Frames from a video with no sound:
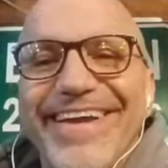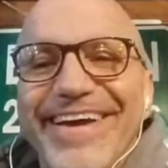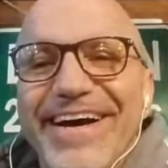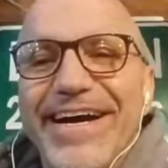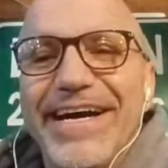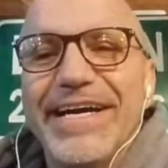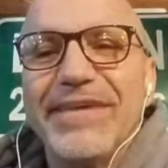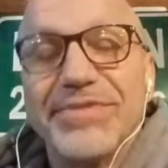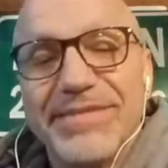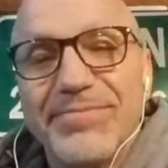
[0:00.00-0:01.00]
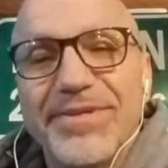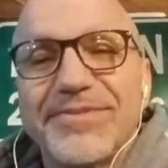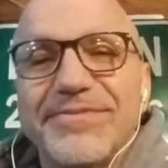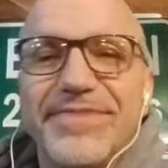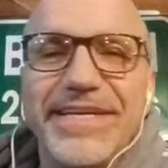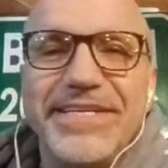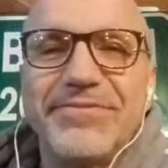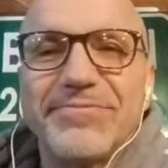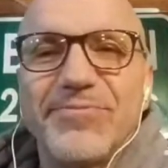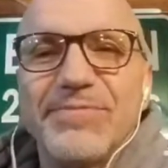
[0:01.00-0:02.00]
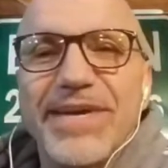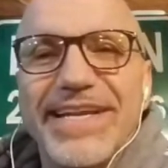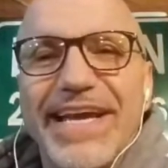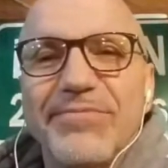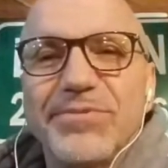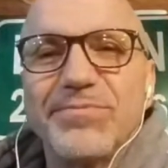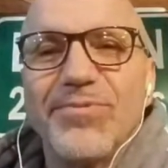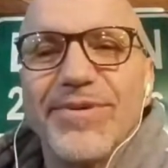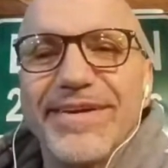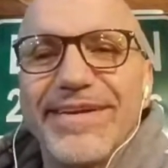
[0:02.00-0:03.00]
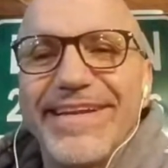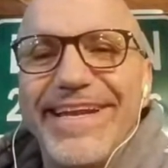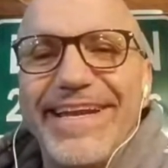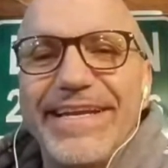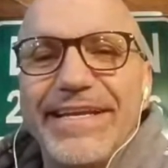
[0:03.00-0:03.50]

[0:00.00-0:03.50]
It was in Pennsylvania, where my dad was born, and